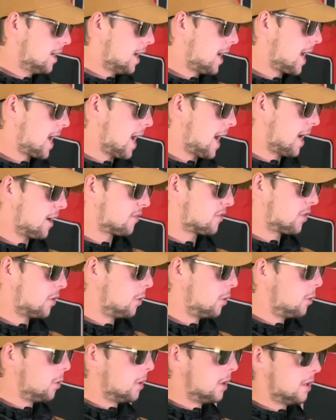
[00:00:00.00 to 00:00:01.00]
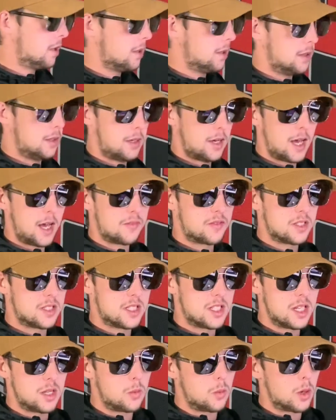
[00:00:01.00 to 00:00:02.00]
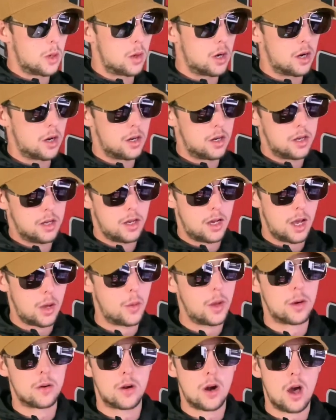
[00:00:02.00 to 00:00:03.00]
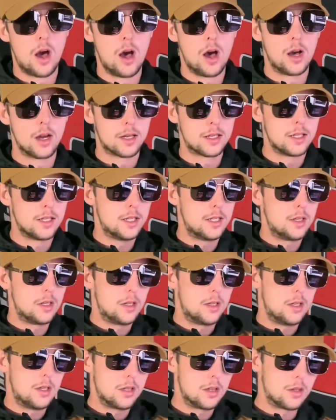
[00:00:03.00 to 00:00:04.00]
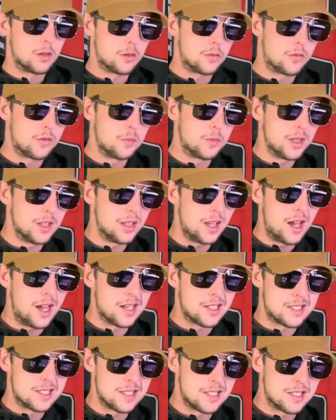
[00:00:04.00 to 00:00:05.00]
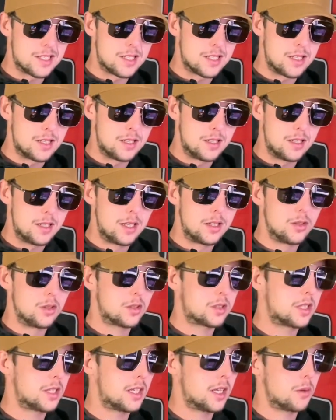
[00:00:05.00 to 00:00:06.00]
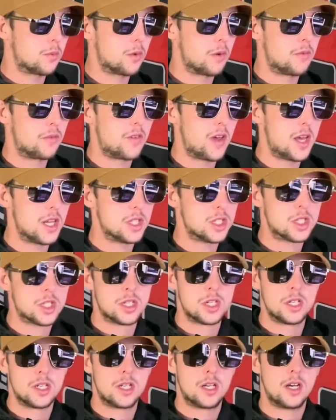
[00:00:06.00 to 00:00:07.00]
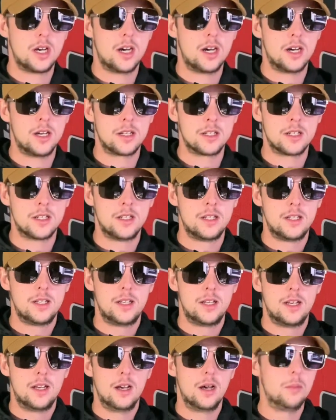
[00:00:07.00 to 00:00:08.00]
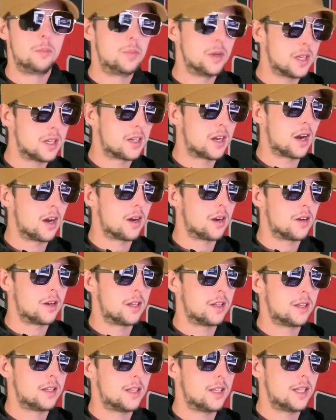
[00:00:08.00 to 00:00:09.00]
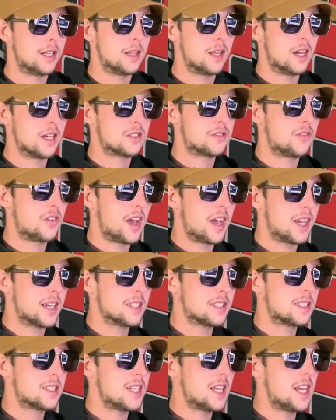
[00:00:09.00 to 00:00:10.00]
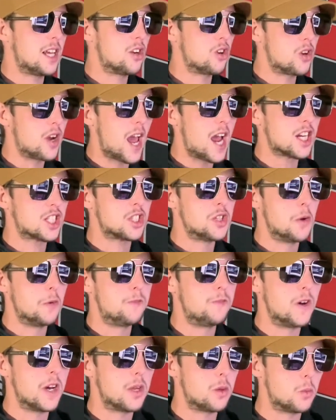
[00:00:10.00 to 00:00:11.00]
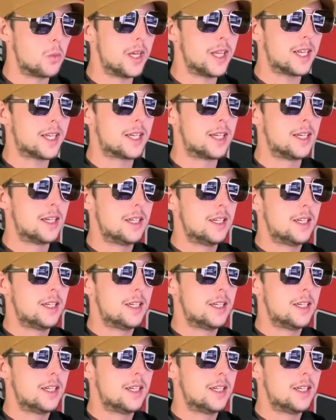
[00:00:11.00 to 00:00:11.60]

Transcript: I have to see where I went wrong, learn from the losses, and look to get revenge on a big card in Las Vegas. International Fight Week.